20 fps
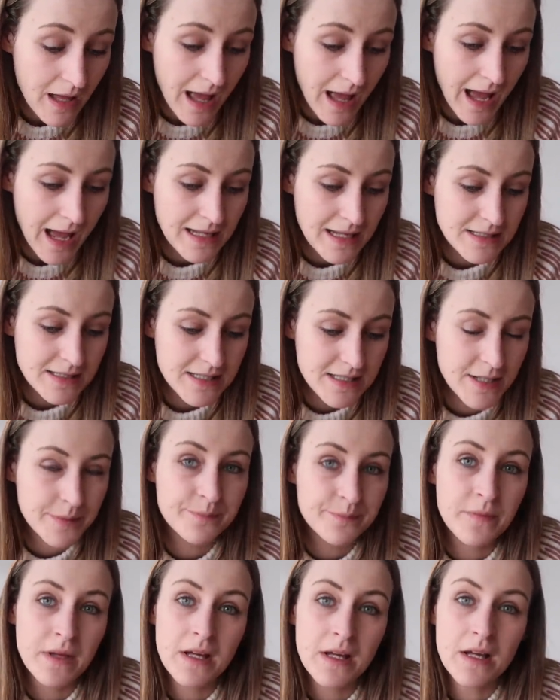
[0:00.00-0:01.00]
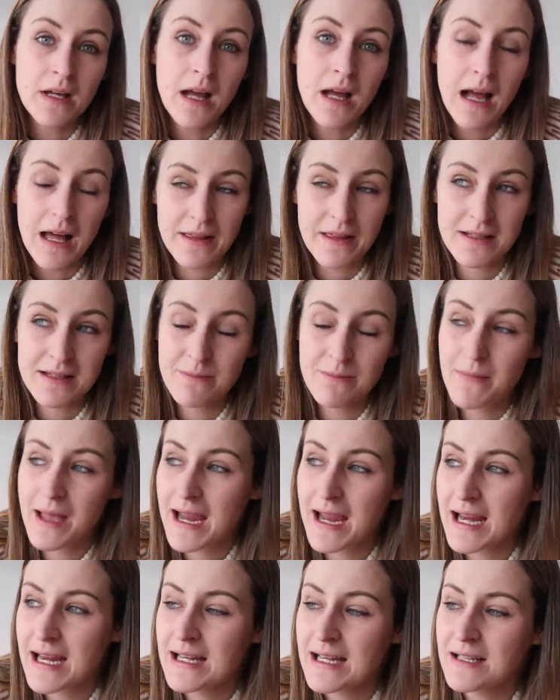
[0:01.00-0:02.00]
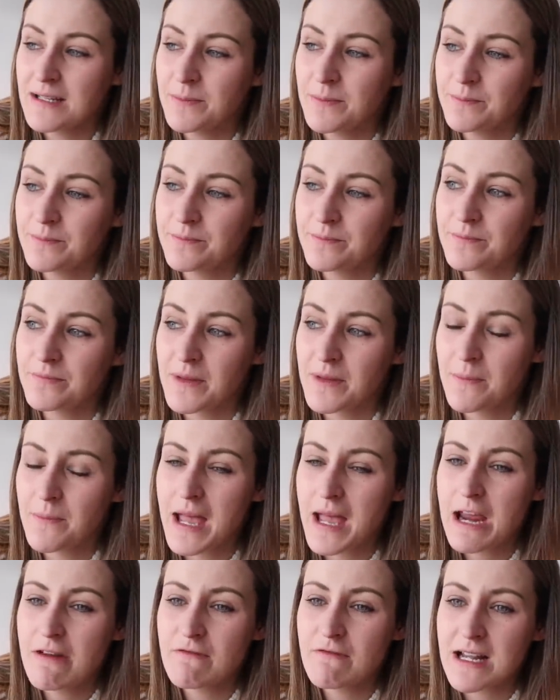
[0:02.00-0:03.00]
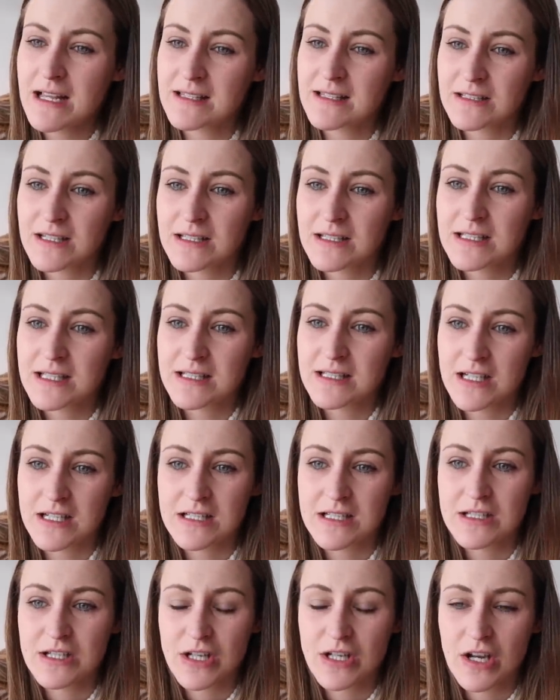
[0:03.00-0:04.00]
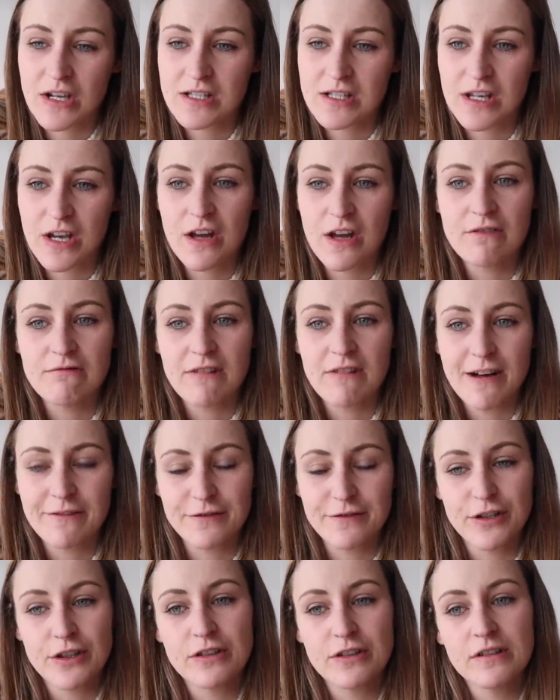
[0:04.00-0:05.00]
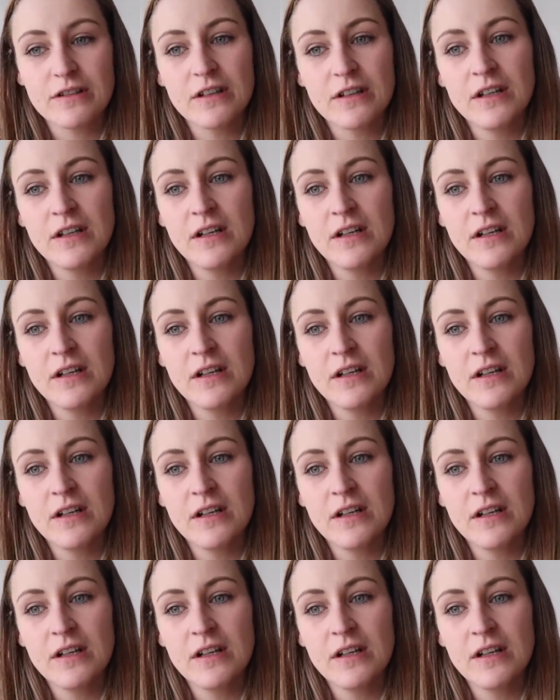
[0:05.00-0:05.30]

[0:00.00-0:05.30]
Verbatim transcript: and I think the main, the main reason I decided to go to Unravel